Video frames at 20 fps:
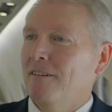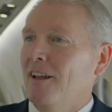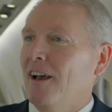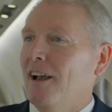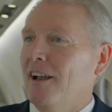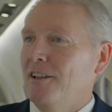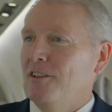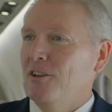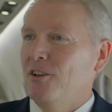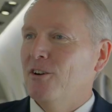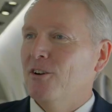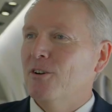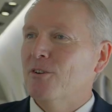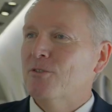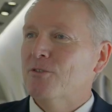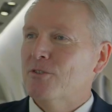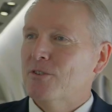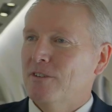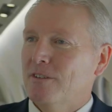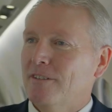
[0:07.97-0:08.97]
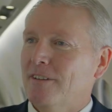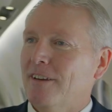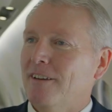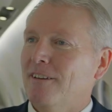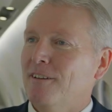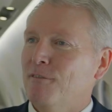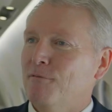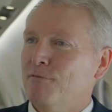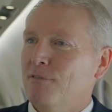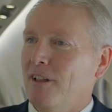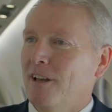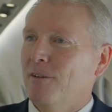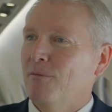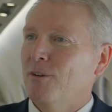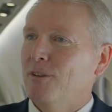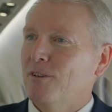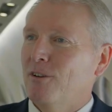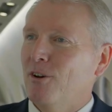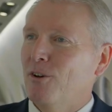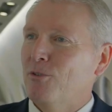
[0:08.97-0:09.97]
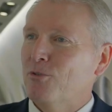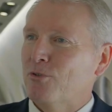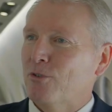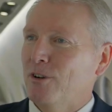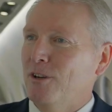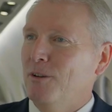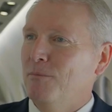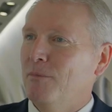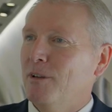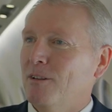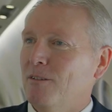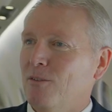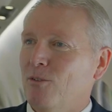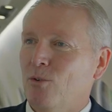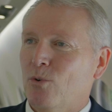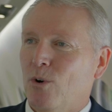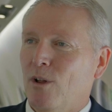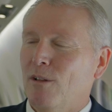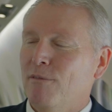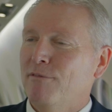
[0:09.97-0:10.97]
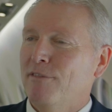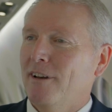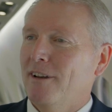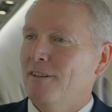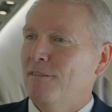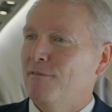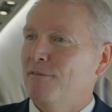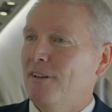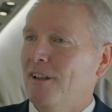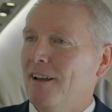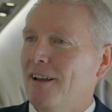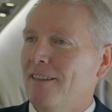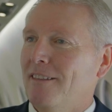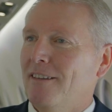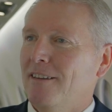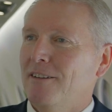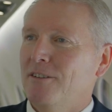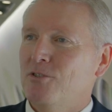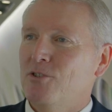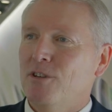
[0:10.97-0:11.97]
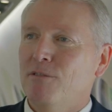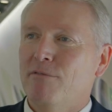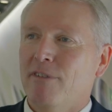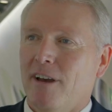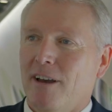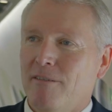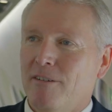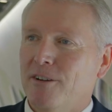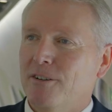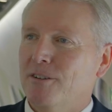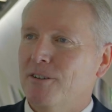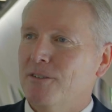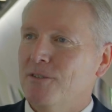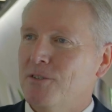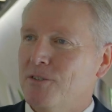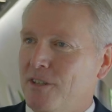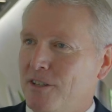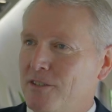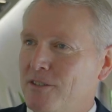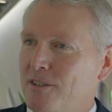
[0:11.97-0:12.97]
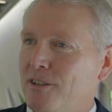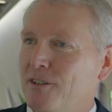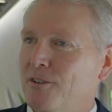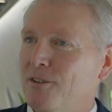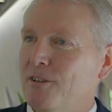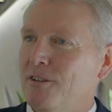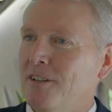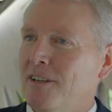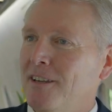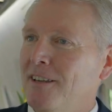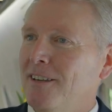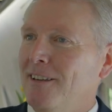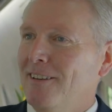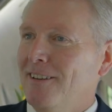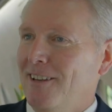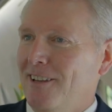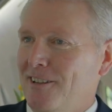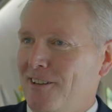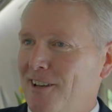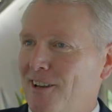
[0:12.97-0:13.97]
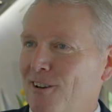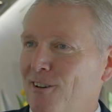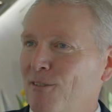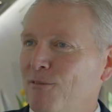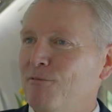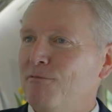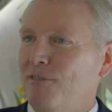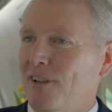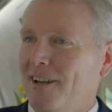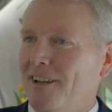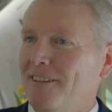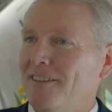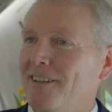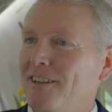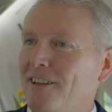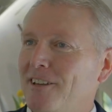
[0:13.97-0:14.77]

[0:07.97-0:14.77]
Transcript: 9 years flying with Gulfstream and qualified to fly the G500, 600, and now flying the